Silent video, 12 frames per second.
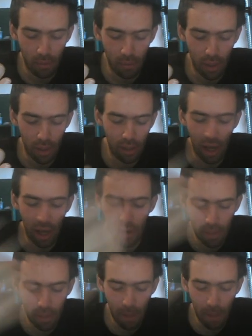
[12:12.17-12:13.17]
and carried
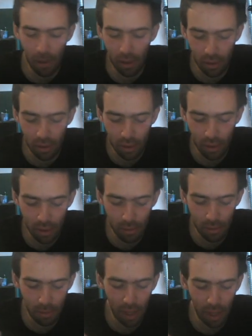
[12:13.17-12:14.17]
by birds
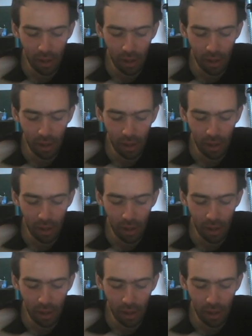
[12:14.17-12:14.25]
or uh,